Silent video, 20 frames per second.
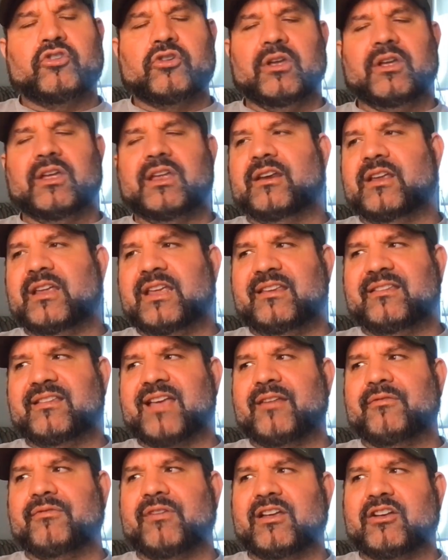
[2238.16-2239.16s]
he's
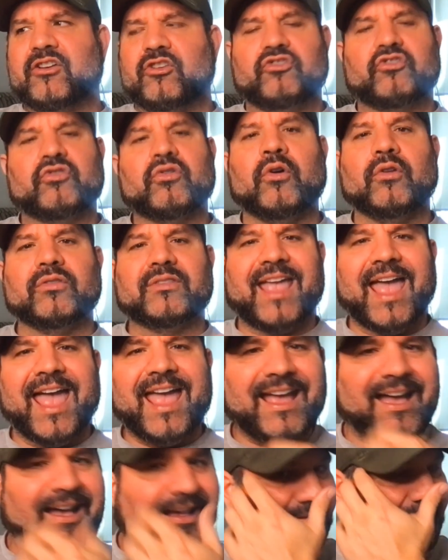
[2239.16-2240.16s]
got a very controlled
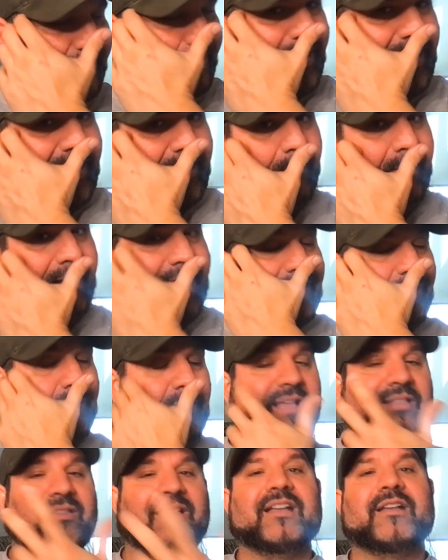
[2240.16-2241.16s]
chaos about him. And that's what
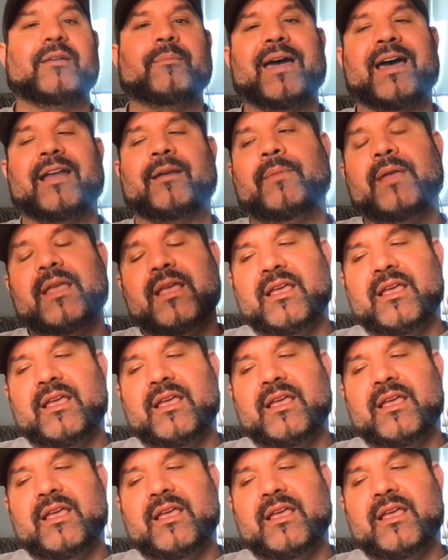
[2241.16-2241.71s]
I like about him.